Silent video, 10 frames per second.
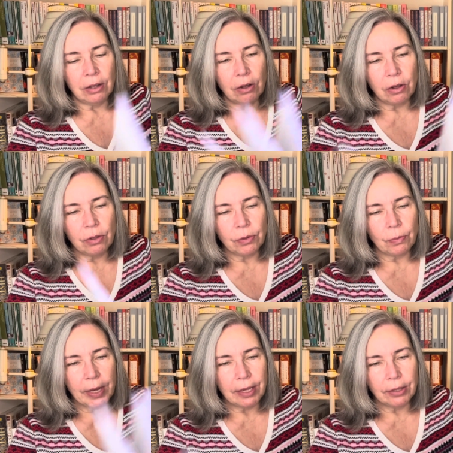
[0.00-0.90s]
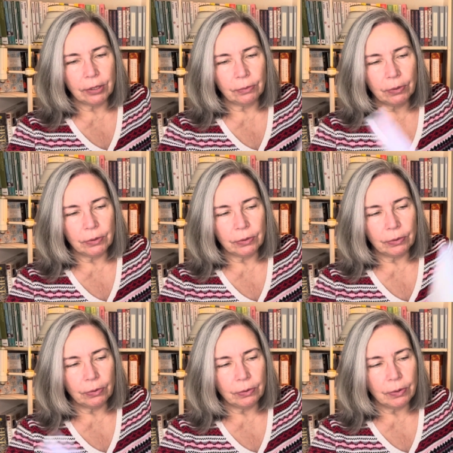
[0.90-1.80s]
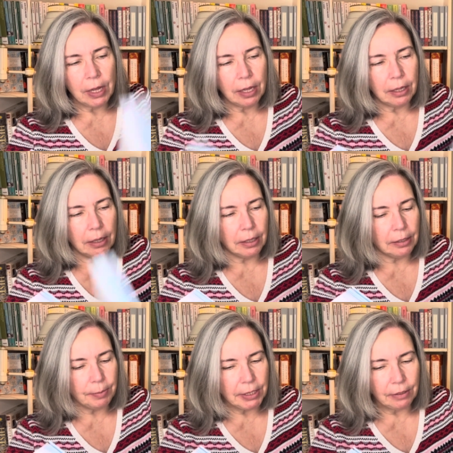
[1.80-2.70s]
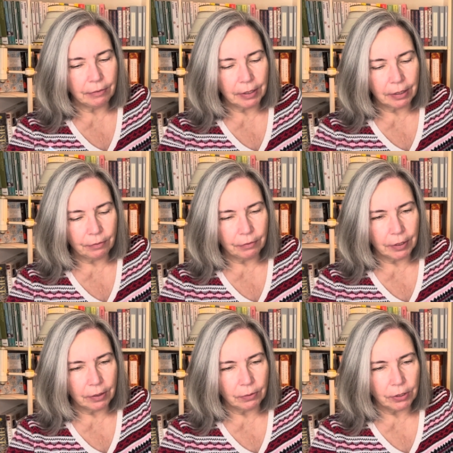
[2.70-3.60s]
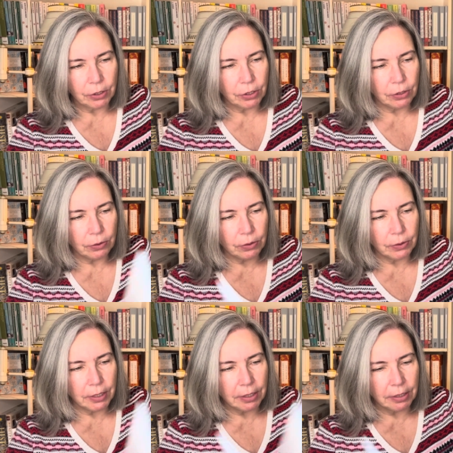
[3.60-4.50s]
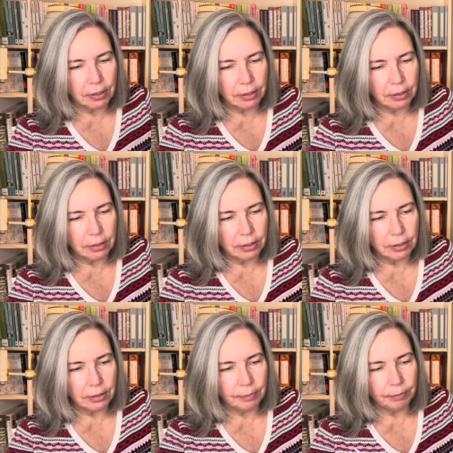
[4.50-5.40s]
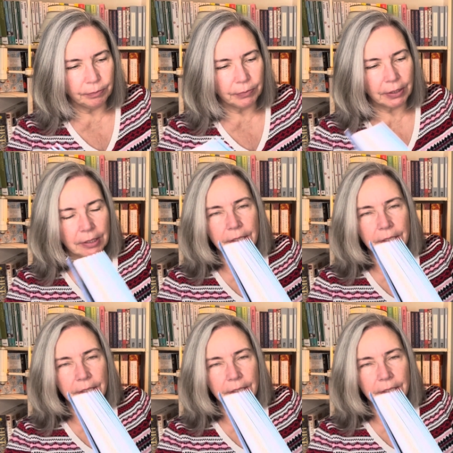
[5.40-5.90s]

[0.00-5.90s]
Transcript: all the way through. Uh, let me see if I can find one to show you here. My